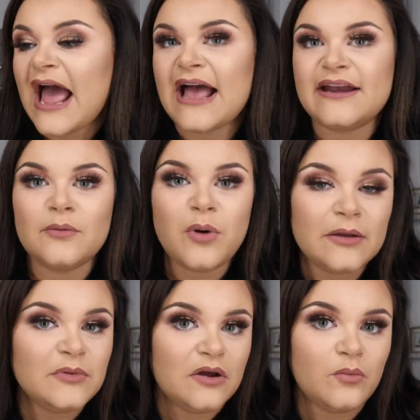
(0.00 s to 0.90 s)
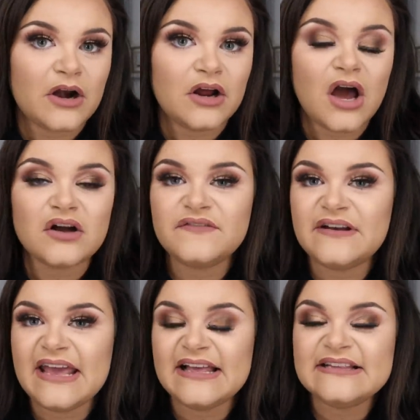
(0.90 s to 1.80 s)
I had an appointment at 1 o'clock for
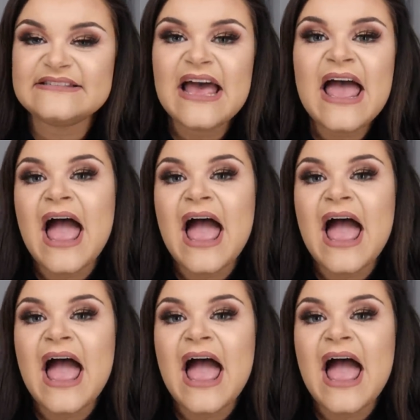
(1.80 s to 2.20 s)
nails